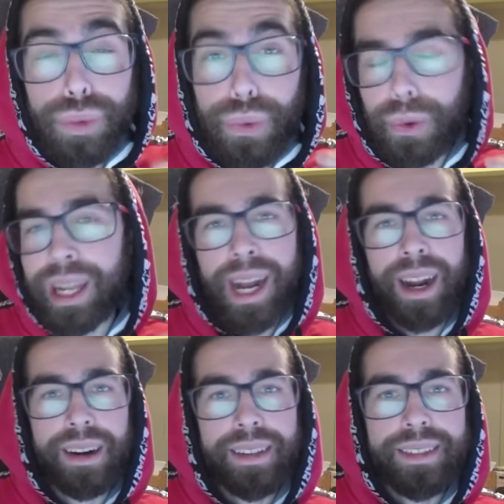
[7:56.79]
truly
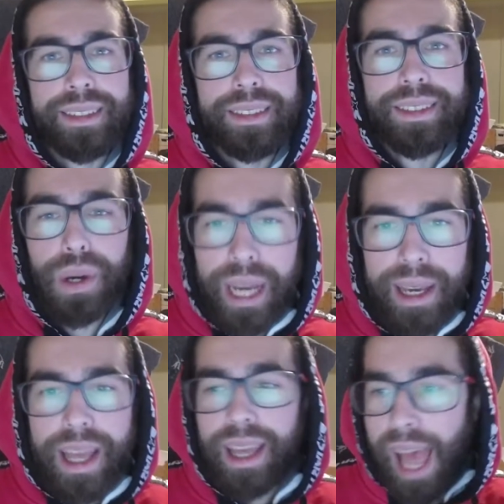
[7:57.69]
are. Okay,
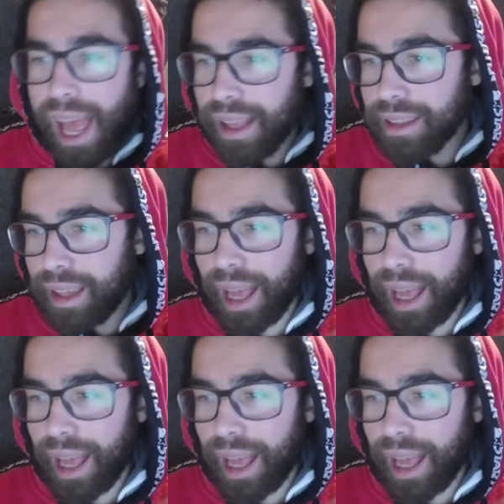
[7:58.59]
and...